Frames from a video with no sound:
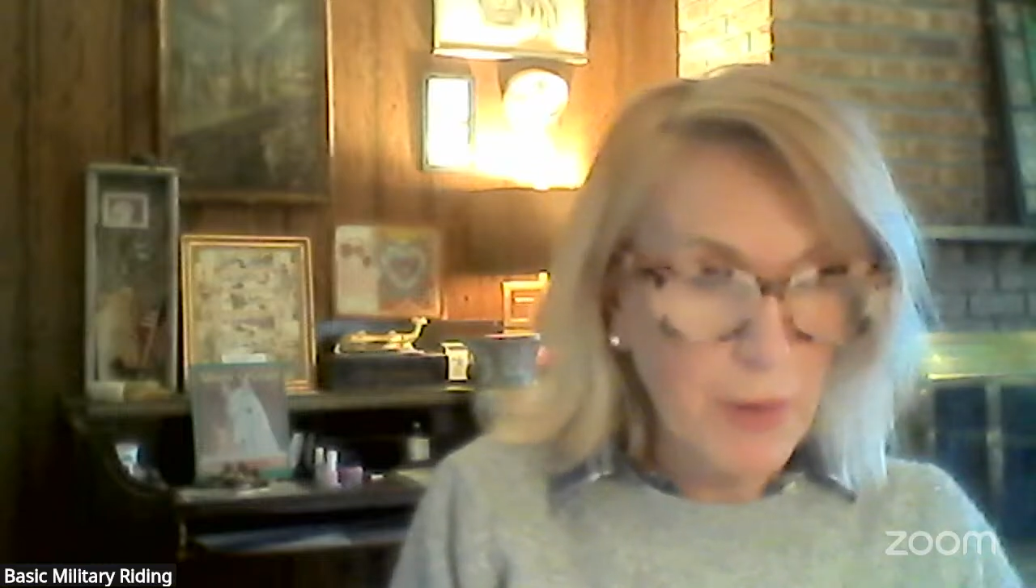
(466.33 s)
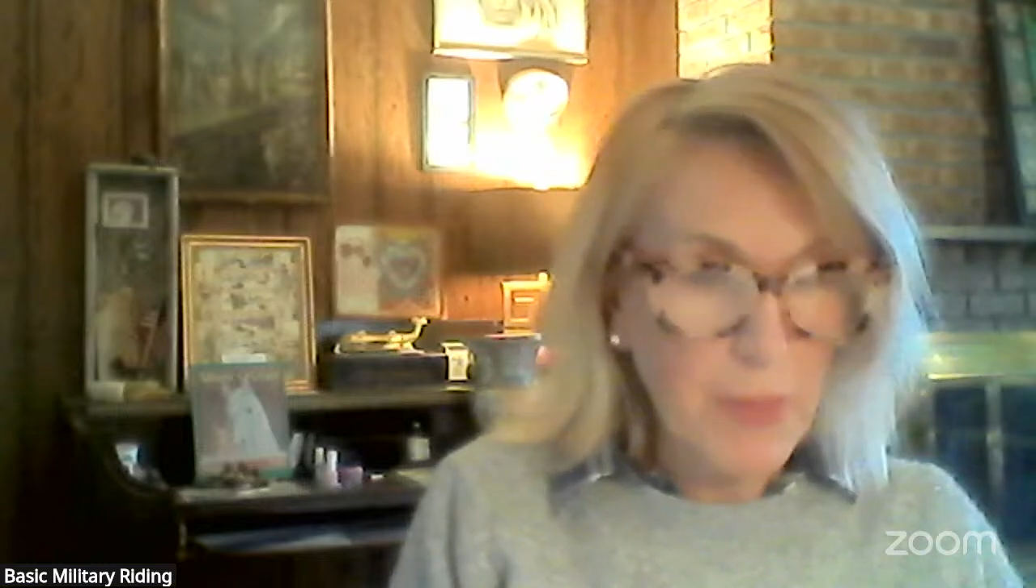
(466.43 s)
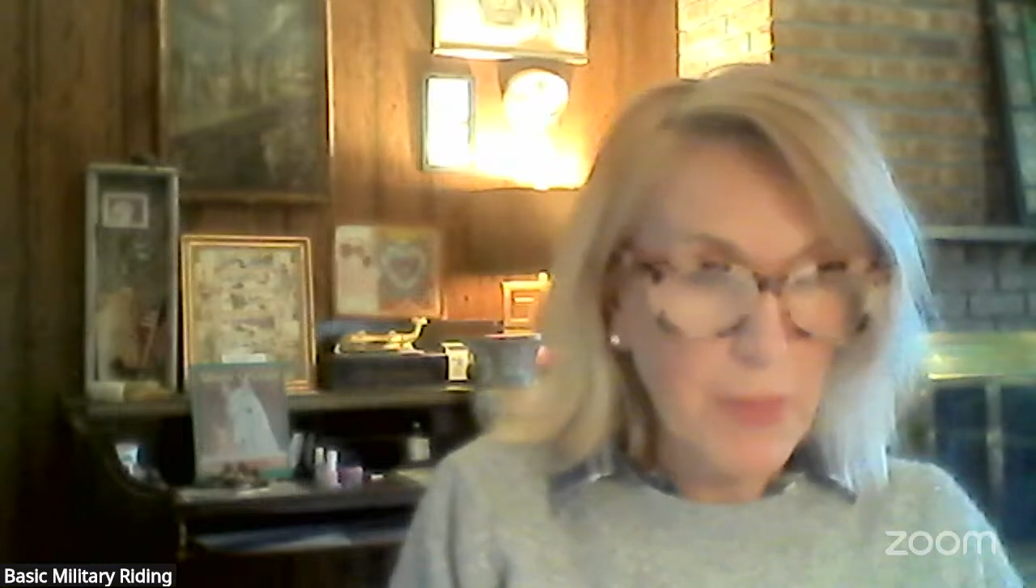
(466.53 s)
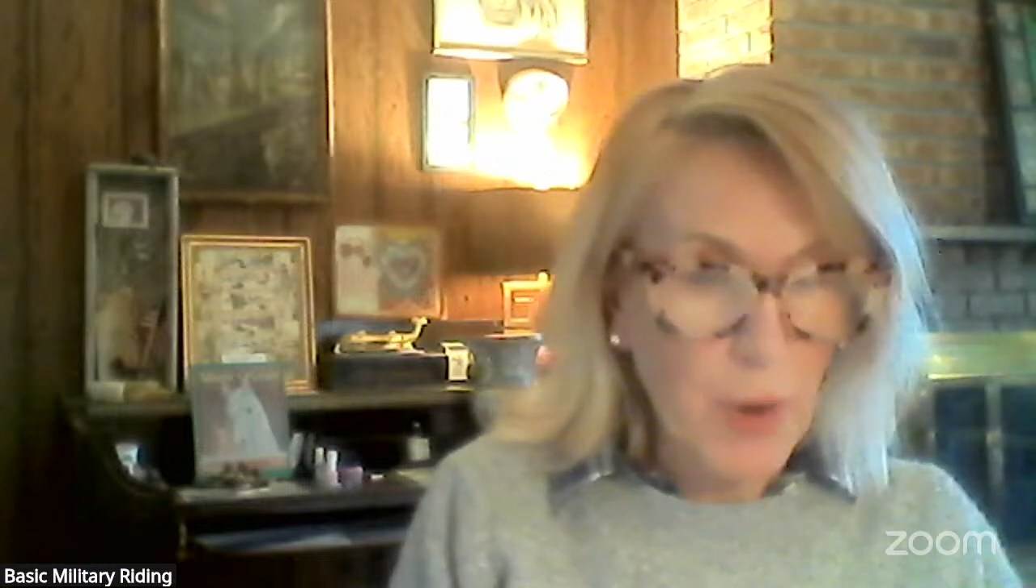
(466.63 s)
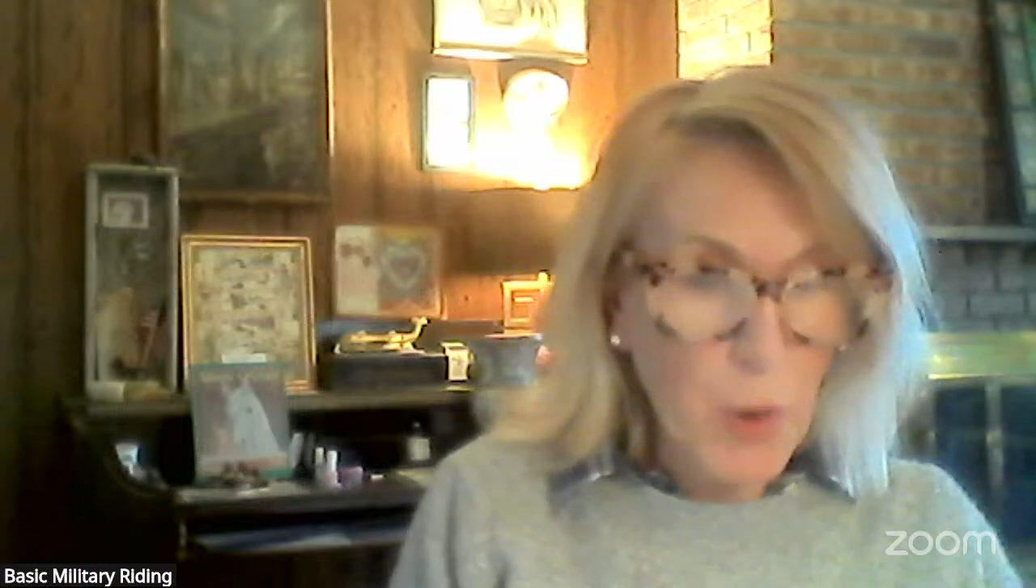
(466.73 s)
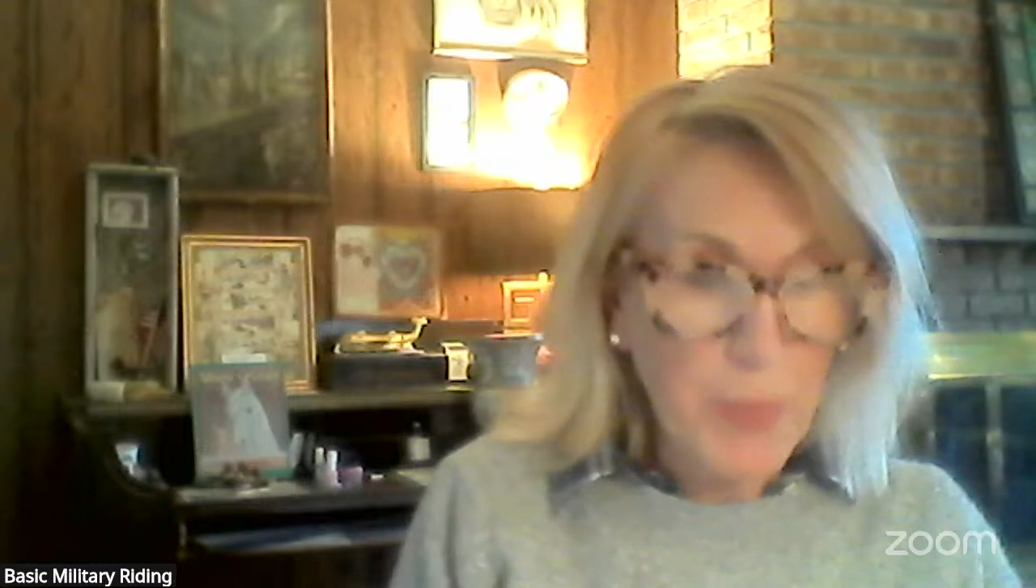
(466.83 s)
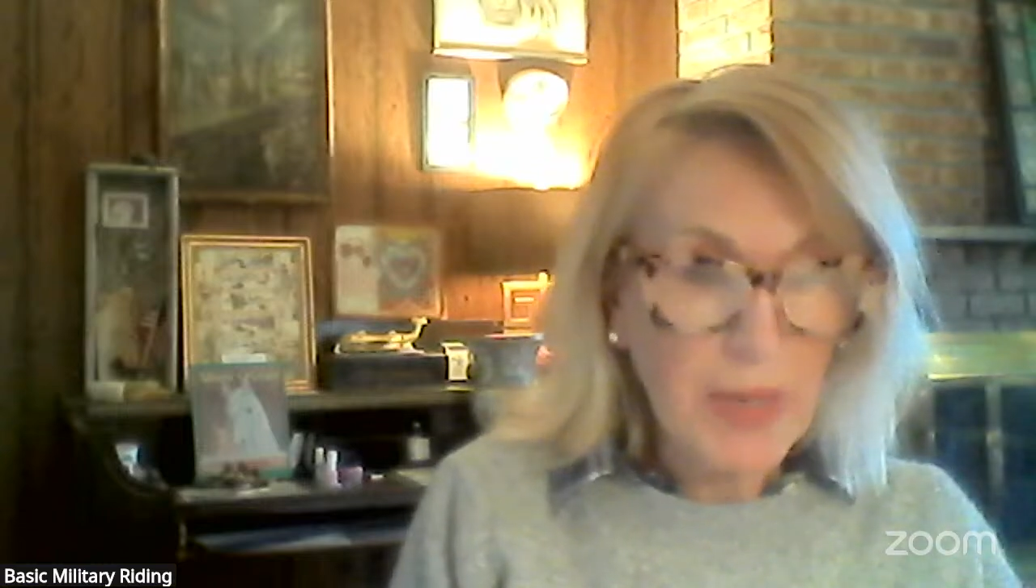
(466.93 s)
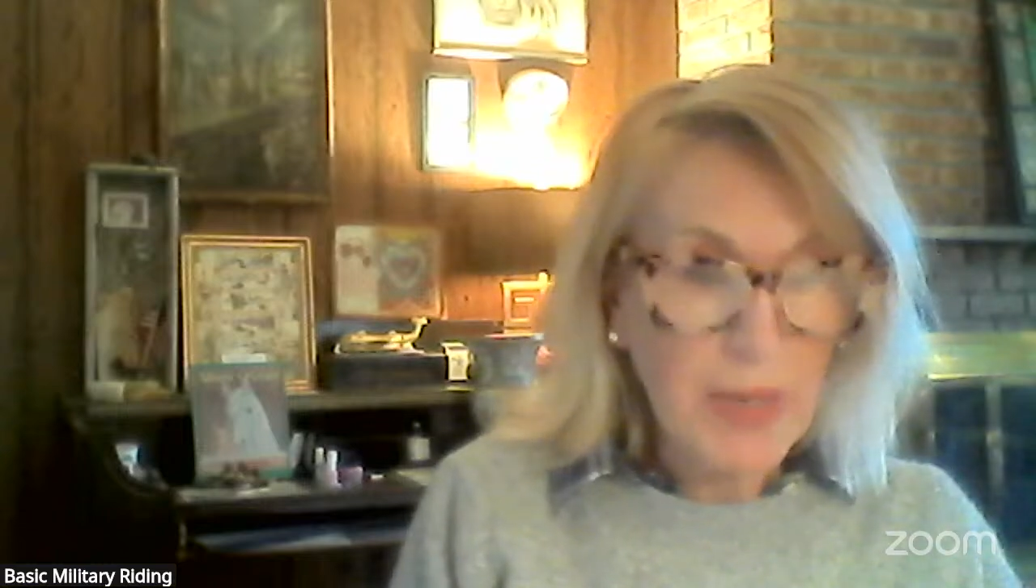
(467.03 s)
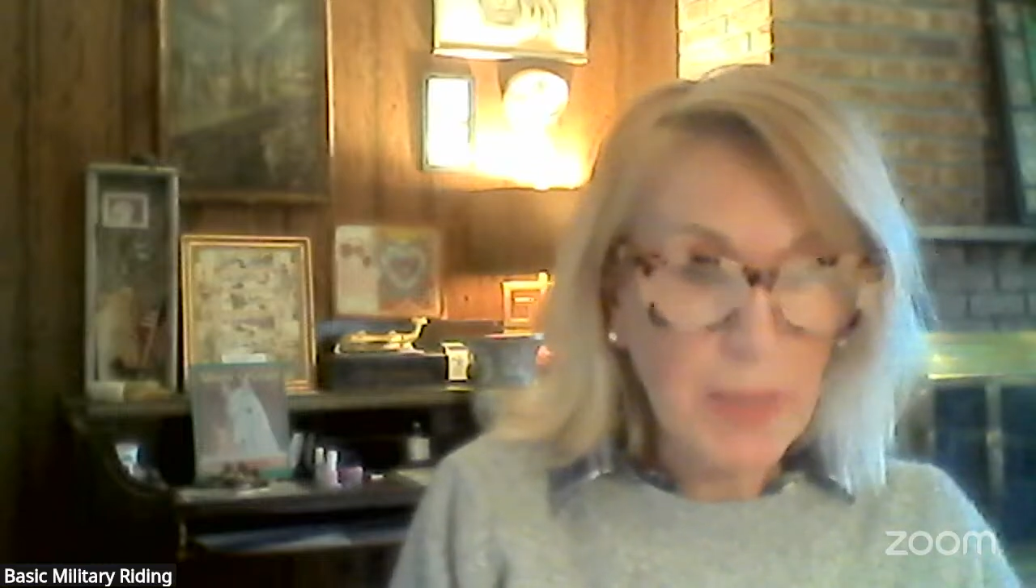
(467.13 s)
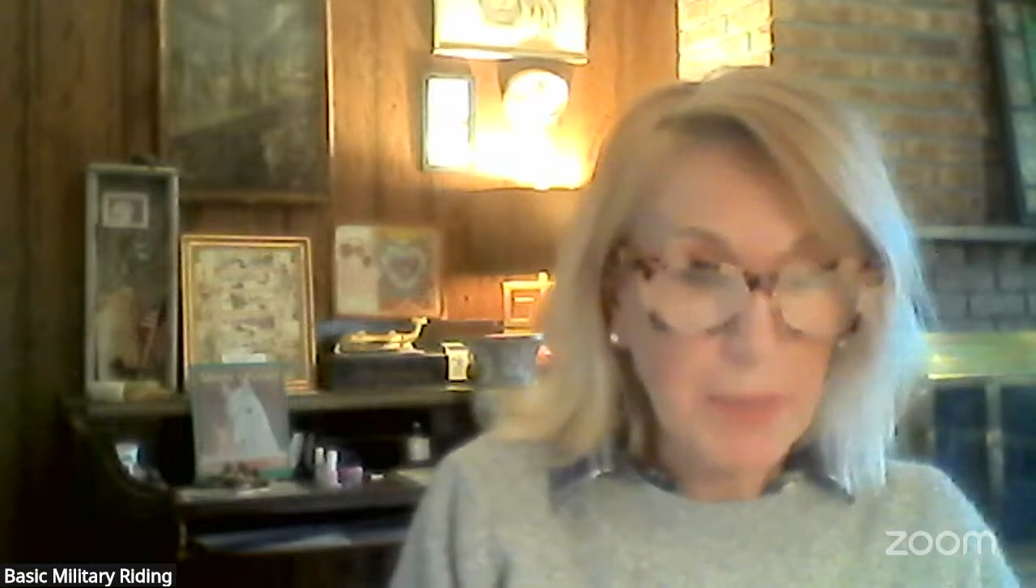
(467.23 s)
opening and
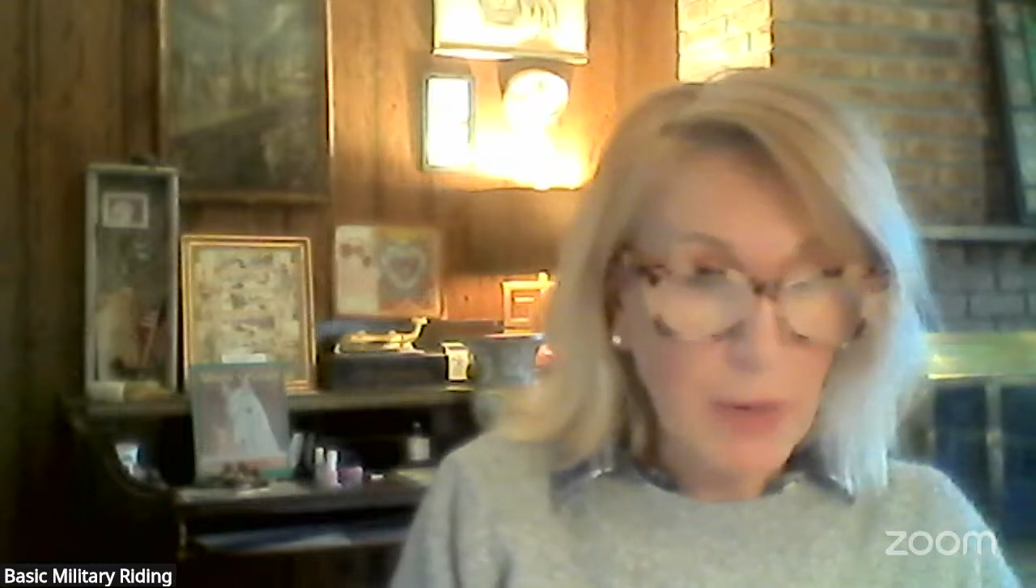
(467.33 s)
bearing